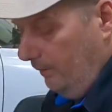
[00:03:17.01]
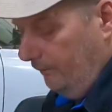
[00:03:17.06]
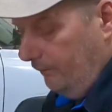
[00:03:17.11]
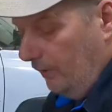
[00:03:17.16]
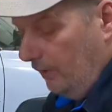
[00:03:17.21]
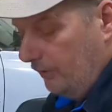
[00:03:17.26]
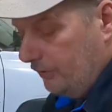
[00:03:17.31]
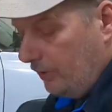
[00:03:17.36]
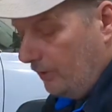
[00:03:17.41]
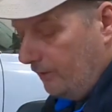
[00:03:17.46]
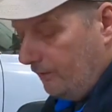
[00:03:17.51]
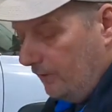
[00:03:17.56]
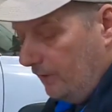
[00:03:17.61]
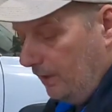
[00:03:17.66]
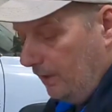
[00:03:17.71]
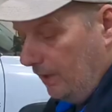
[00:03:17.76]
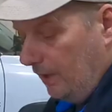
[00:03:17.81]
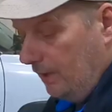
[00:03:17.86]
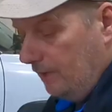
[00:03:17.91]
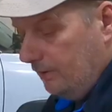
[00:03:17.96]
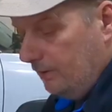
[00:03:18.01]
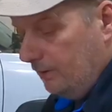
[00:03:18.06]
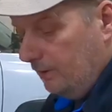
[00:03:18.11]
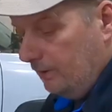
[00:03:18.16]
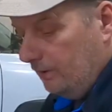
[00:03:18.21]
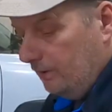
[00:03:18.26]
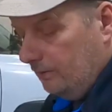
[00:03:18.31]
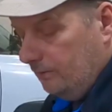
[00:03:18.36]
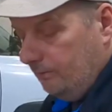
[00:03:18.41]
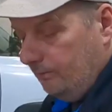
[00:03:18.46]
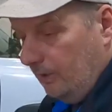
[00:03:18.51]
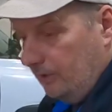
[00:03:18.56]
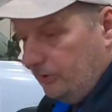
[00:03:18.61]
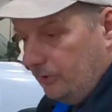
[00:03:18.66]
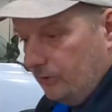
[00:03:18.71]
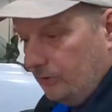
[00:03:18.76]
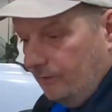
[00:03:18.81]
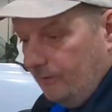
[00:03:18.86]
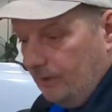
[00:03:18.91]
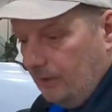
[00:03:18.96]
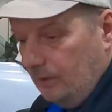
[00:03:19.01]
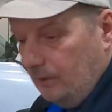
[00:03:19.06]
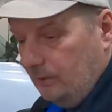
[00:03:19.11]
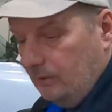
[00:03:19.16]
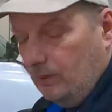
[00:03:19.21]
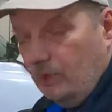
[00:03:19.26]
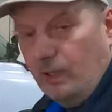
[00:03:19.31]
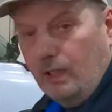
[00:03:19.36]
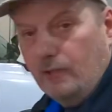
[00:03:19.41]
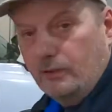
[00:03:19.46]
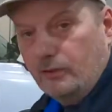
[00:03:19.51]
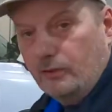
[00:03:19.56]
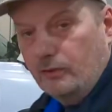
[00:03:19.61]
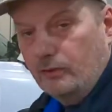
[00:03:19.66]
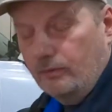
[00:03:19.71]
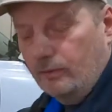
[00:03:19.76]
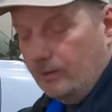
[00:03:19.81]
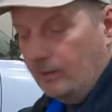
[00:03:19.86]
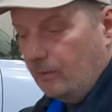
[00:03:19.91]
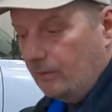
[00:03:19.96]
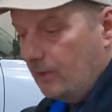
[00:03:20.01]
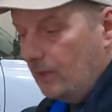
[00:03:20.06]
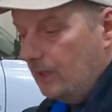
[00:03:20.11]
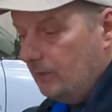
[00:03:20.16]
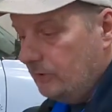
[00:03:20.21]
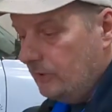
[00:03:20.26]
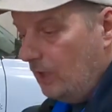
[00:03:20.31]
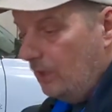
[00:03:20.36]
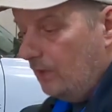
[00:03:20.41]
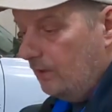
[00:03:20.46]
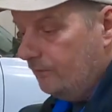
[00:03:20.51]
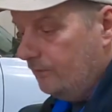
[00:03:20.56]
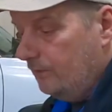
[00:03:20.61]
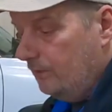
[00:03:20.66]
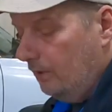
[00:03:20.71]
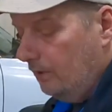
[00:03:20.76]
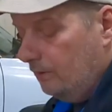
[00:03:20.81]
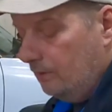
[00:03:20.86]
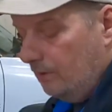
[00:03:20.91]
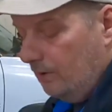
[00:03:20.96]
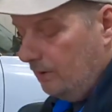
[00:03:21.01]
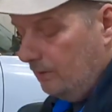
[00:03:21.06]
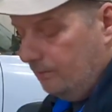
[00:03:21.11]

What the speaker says: flush everything out here, make sure everything that has to do with the crankshaft or